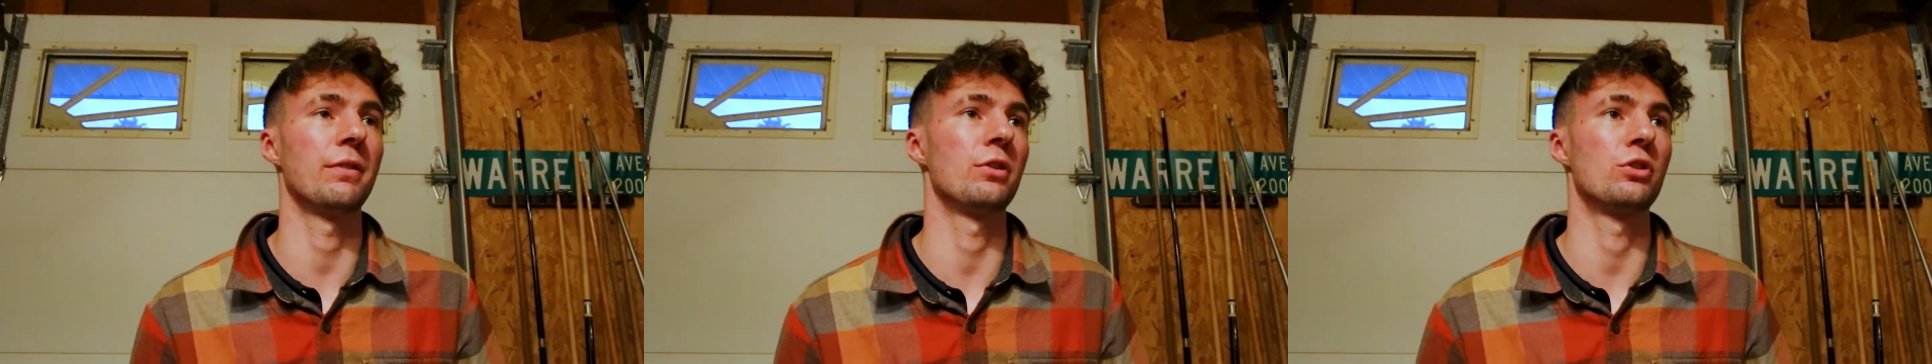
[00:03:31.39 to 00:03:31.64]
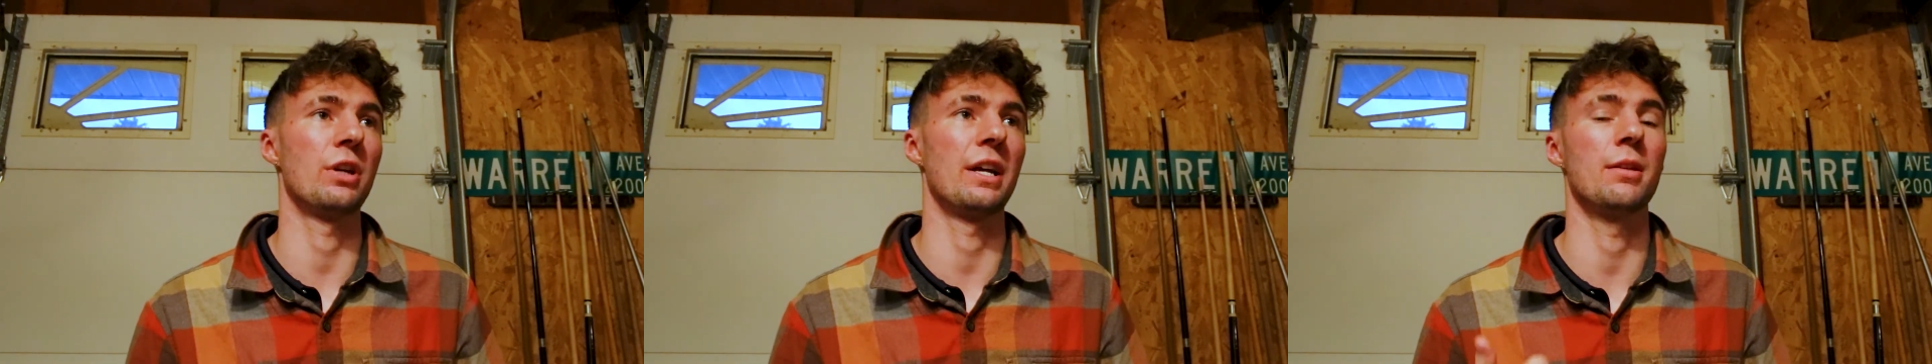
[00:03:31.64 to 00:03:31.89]
If you
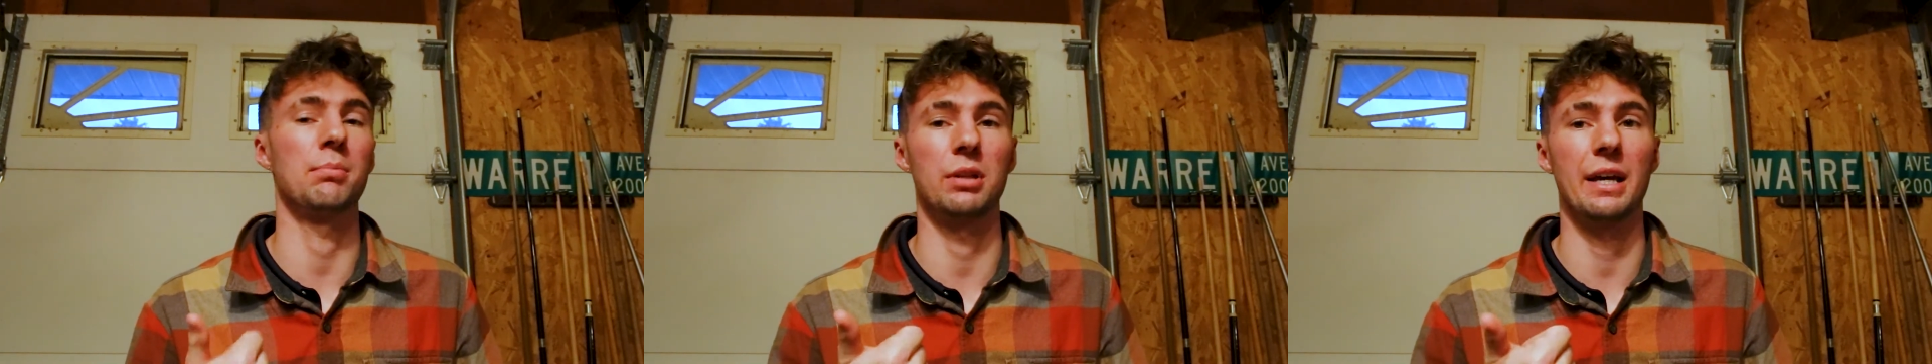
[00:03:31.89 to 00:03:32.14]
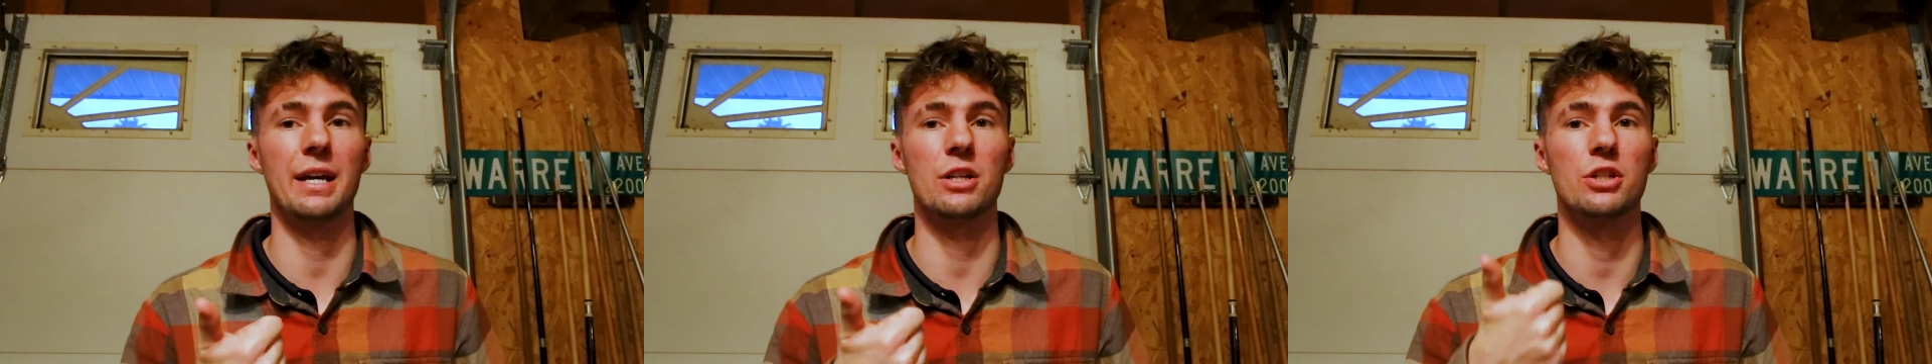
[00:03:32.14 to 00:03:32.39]
train the
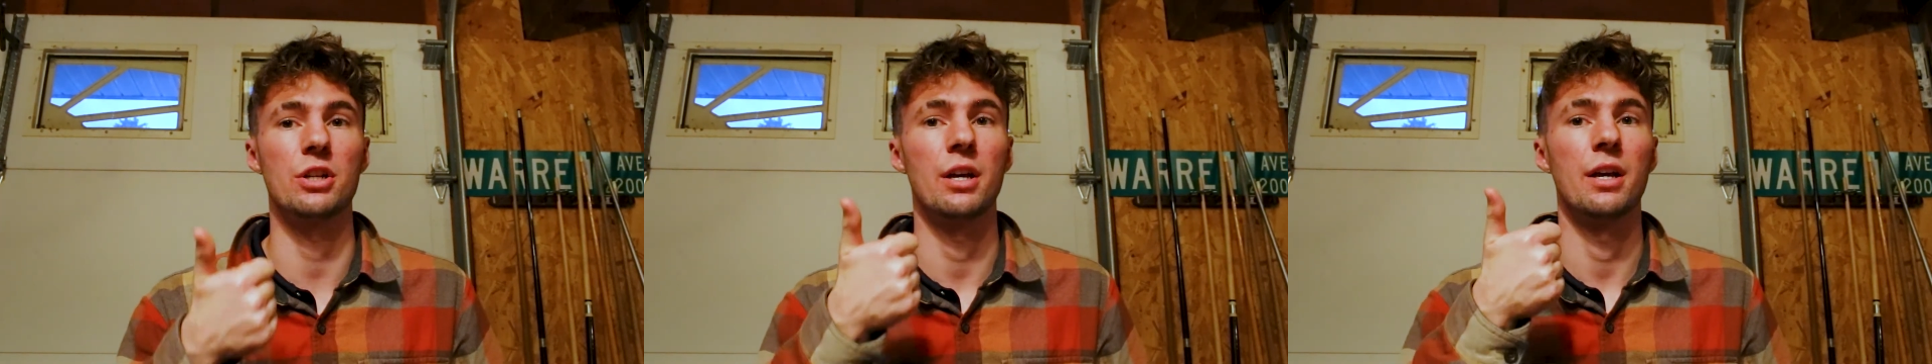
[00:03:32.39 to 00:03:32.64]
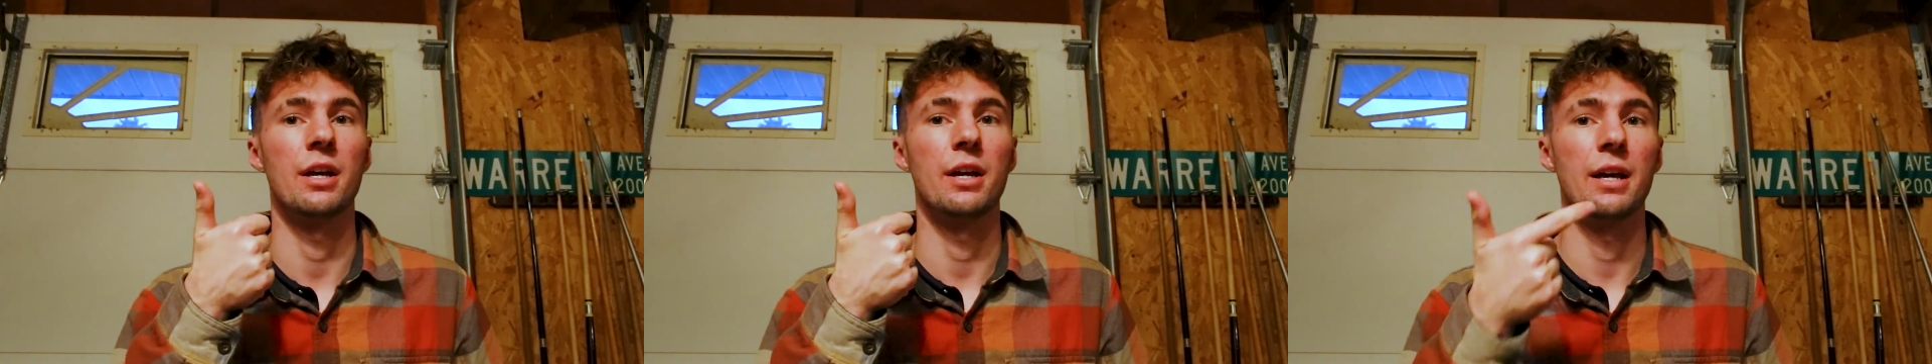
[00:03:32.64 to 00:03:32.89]
planche
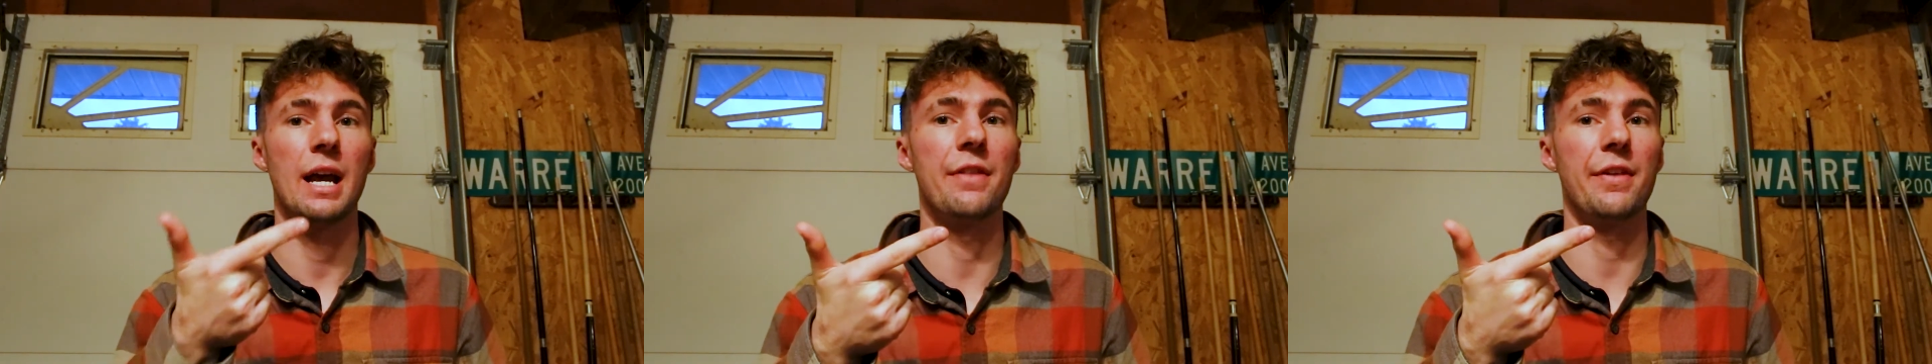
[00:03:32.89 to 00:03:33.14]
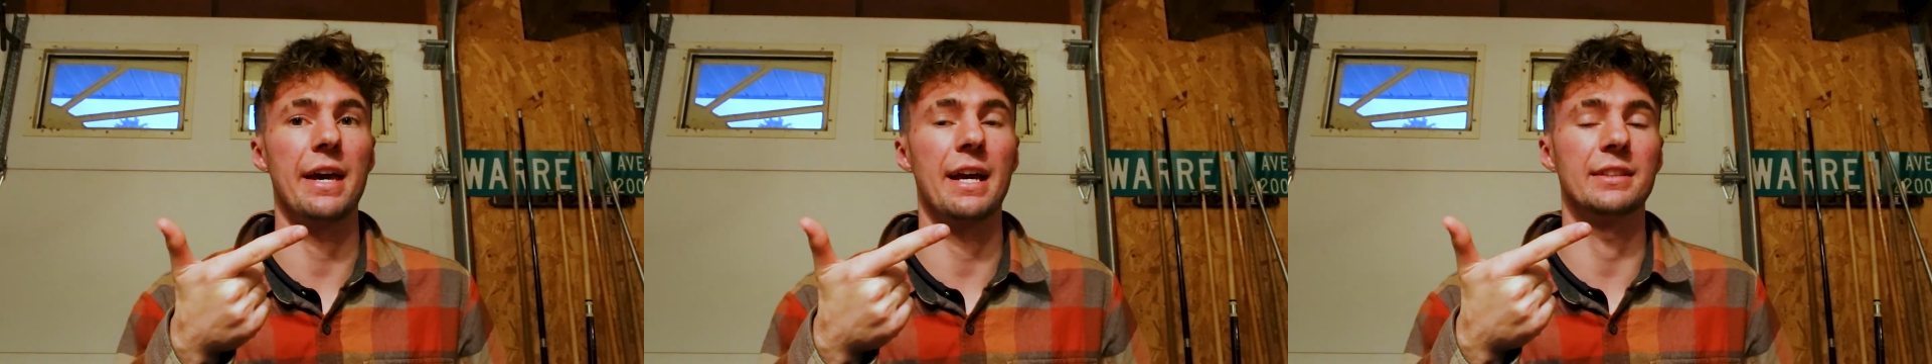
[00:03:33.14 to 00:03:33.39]
and
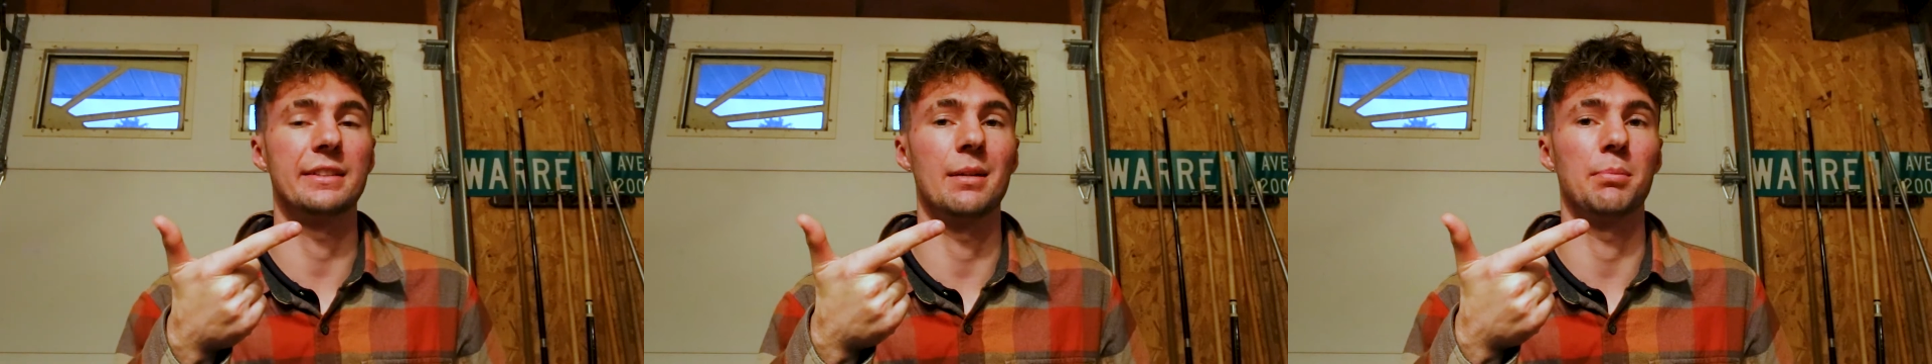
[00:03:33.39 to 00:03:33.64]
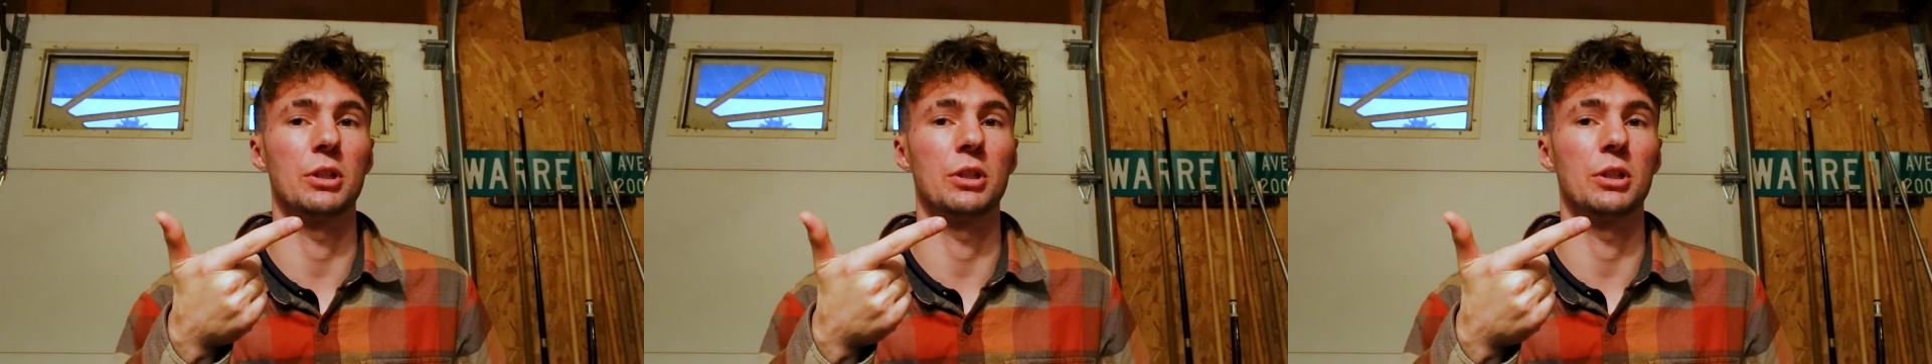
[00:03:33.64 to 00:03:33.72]
the handstand